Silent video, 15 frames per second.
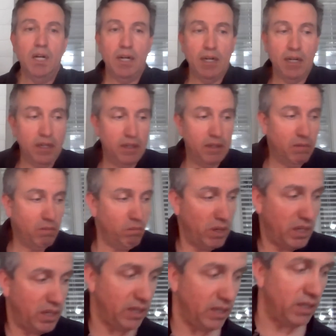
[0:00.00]

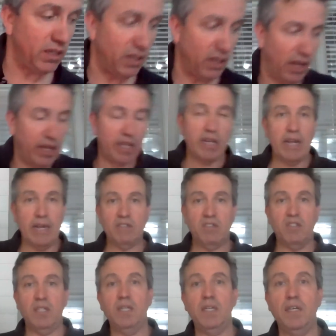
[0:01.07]
like an
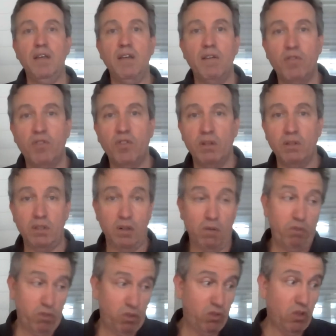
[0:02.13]

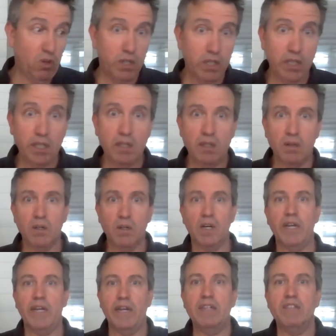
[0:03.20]
X-T30
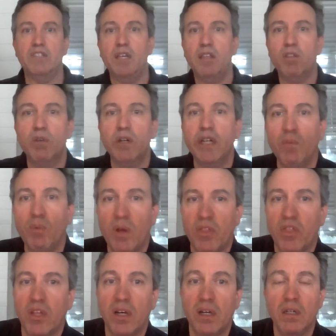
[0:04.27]
or an X-T3
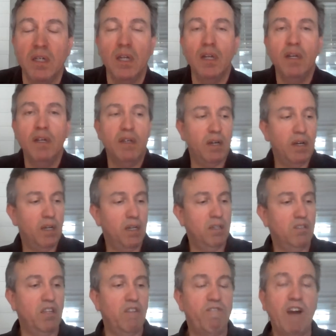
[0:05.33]
with the
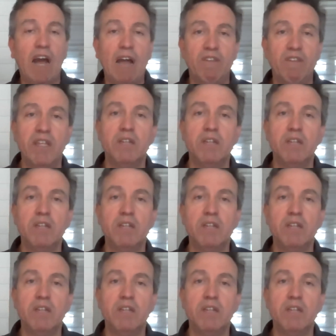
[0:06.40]
Z5.